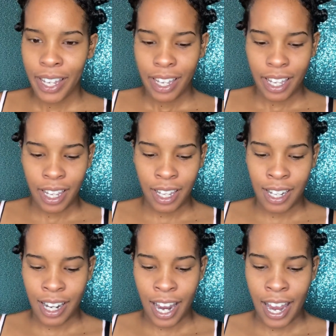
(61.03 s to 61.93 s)
And
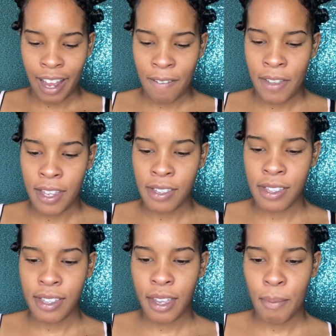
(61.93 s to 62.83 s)
I have
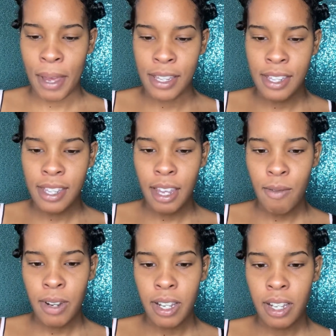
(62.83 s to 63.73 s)
this
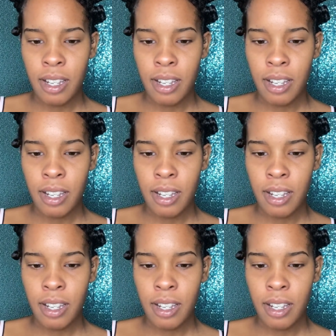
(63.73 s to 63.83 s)
mascara,